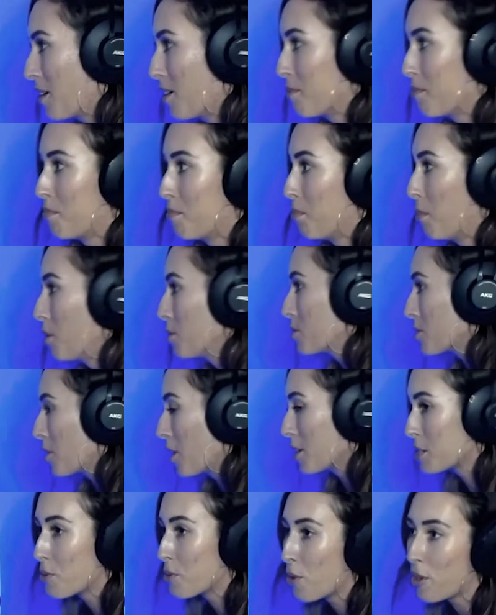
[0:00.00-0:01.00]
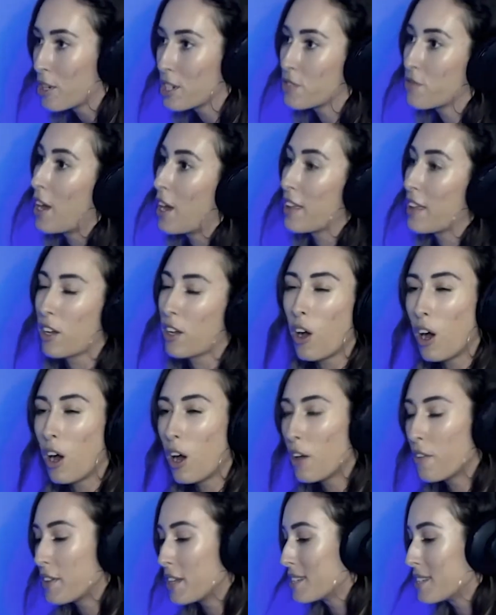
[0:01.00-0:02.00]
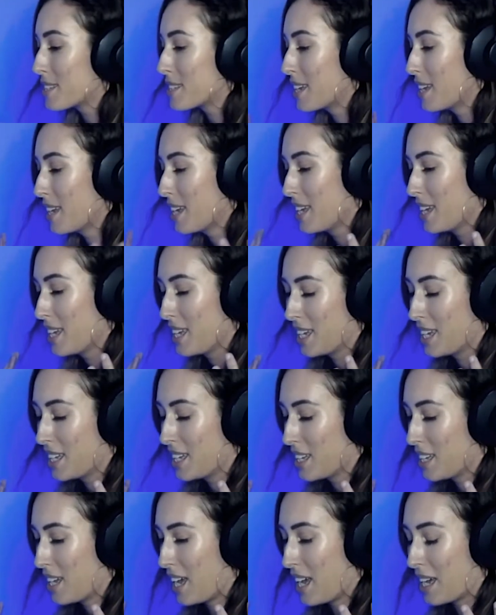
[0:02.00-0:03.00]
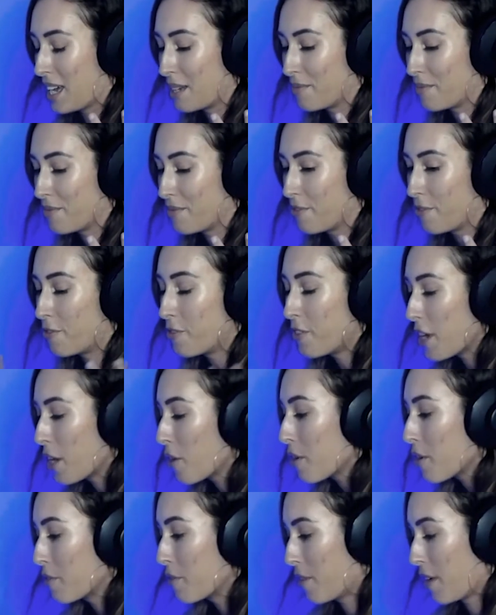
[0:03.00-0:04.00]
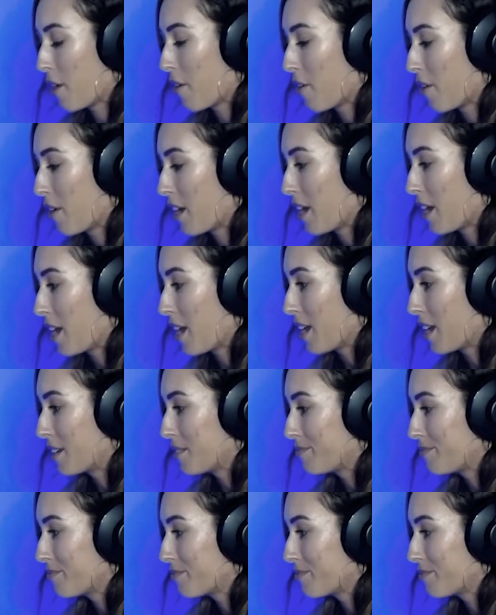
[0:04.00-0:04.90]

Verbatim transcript: Uh, right? Most entrepreneurs fail. Like all these um, very, very